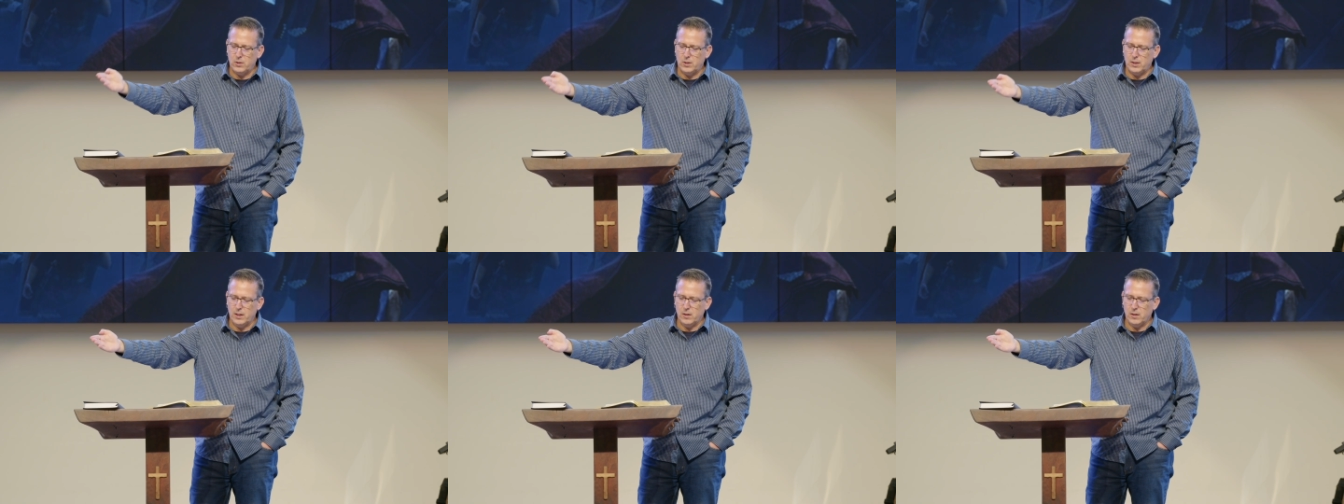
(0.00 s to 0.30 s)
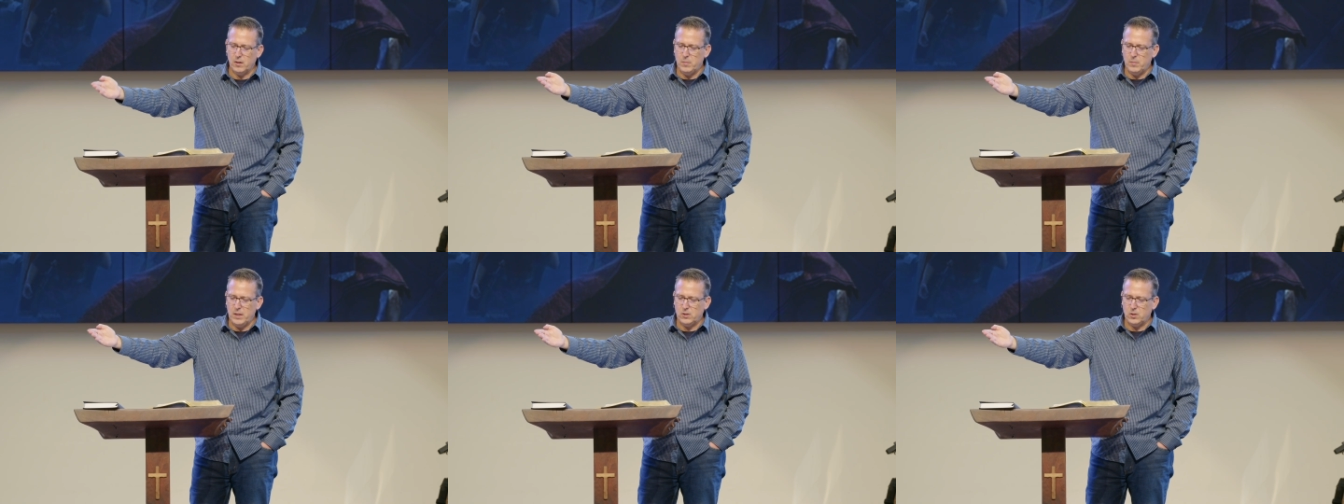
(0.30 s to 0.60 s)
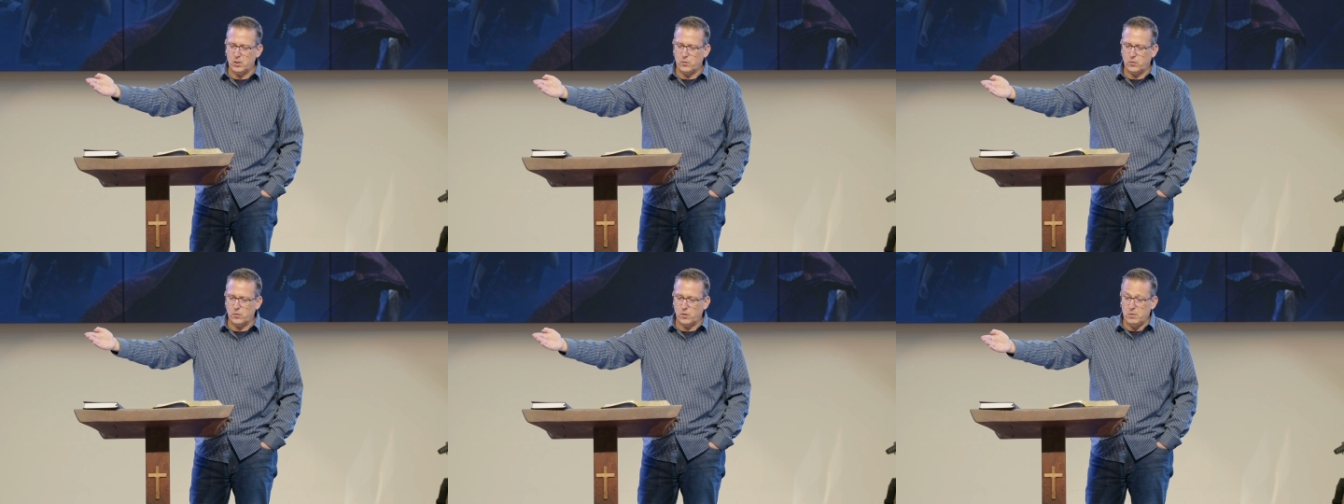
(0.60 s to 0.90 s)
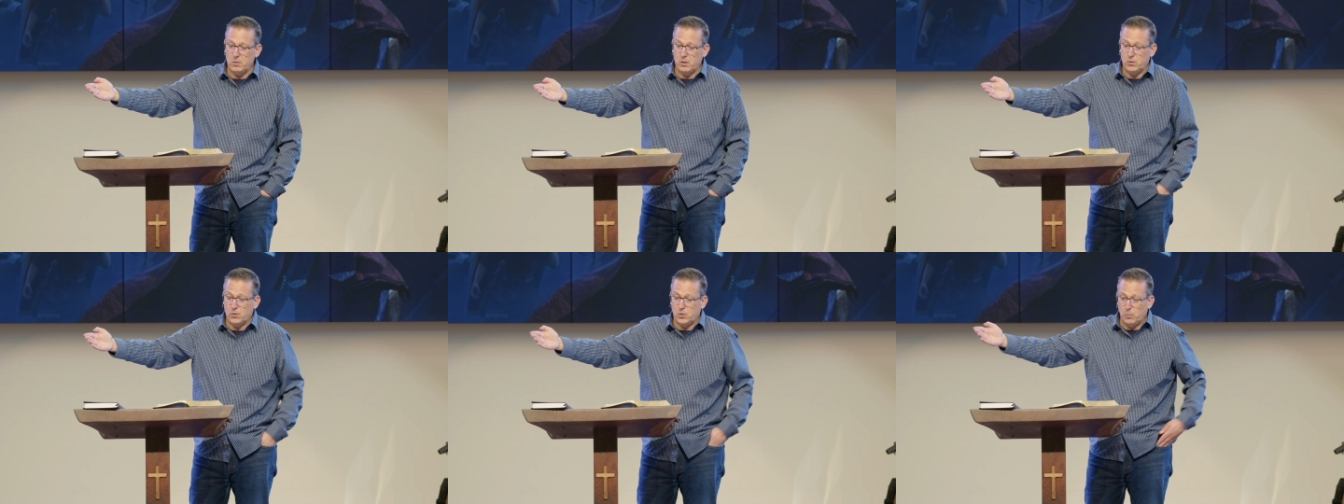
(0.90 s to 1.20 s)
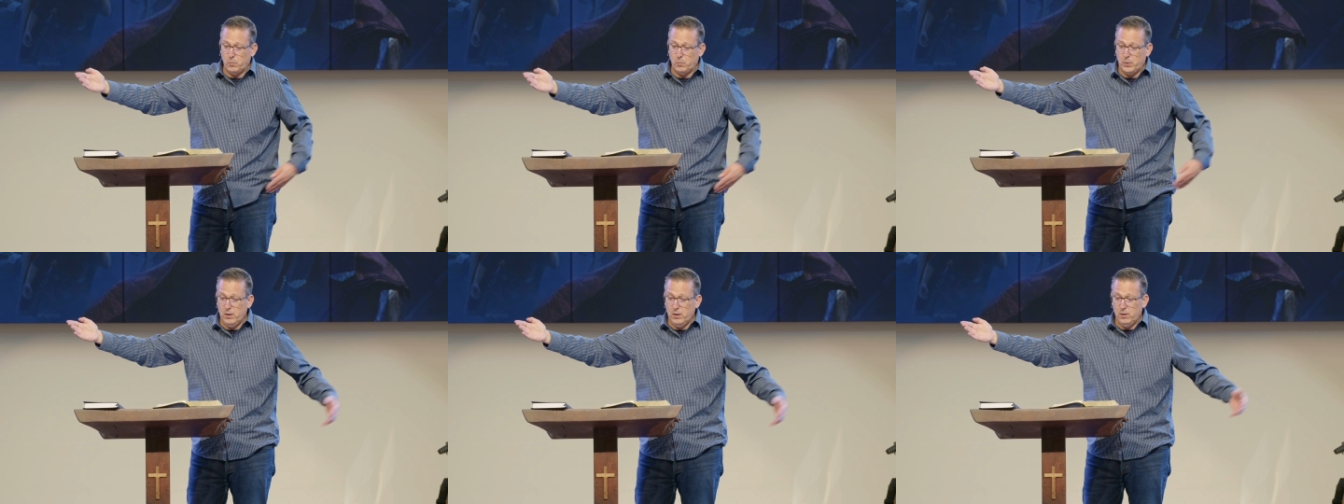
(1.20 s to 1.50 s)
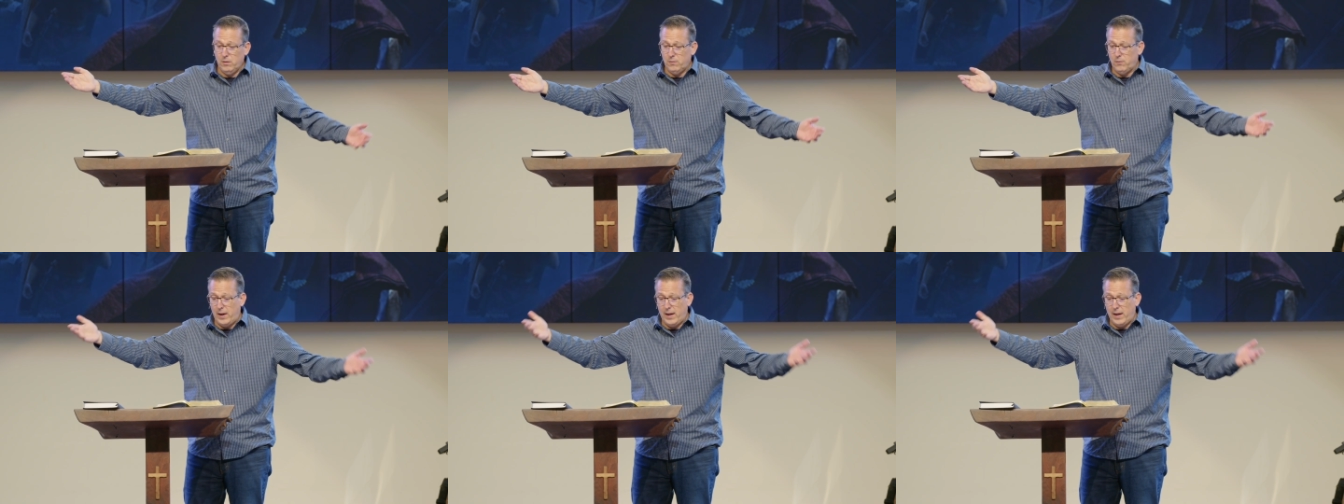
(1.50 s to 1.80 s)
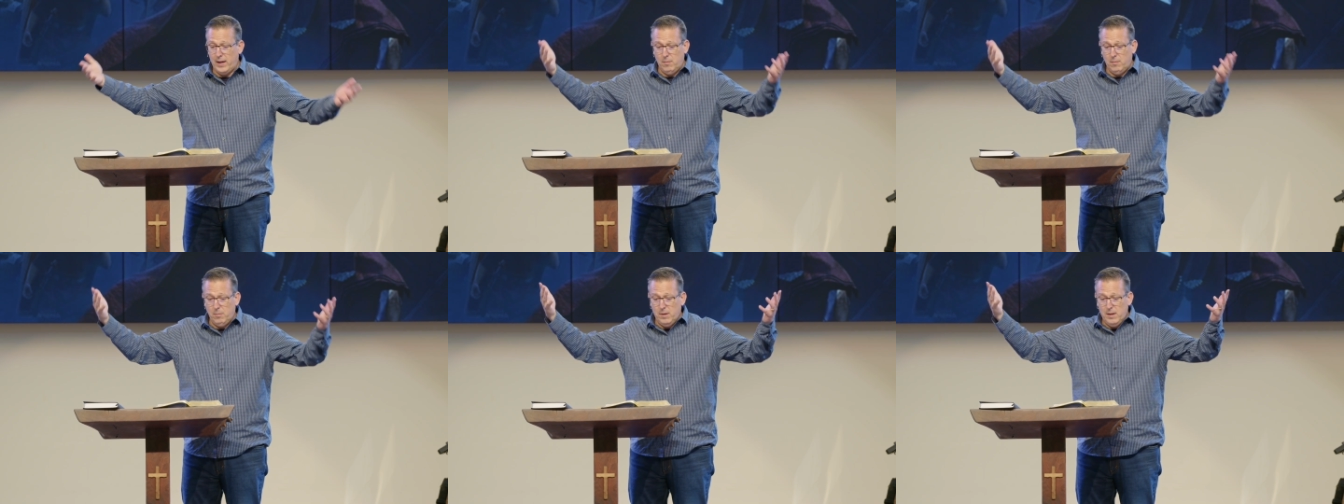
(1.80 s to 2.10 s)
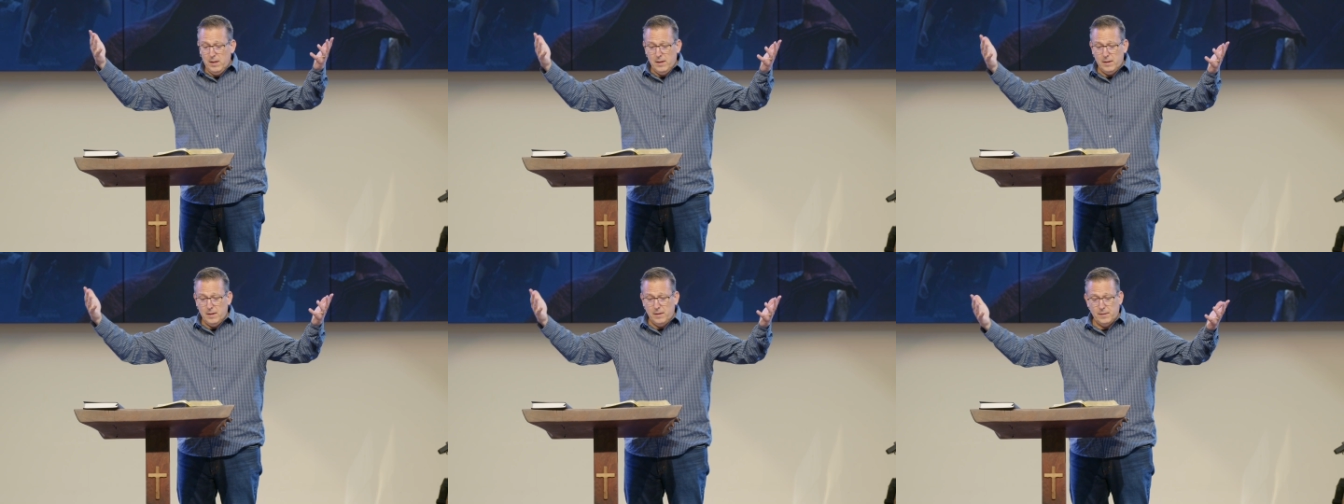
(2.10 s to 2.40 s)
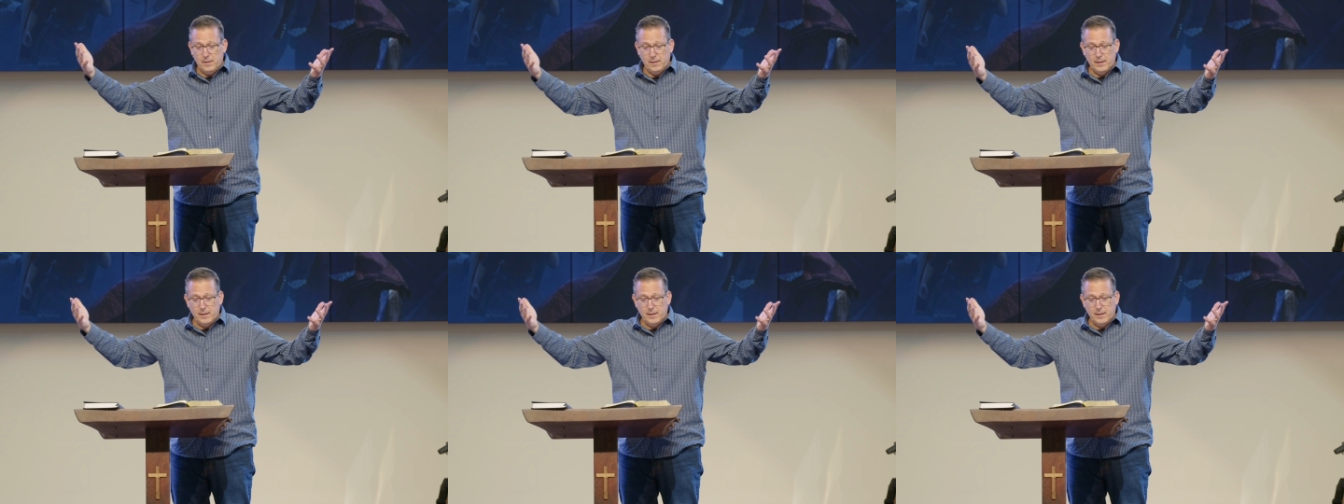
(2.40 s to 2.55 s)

to hear a message from you. So Peter invited him in.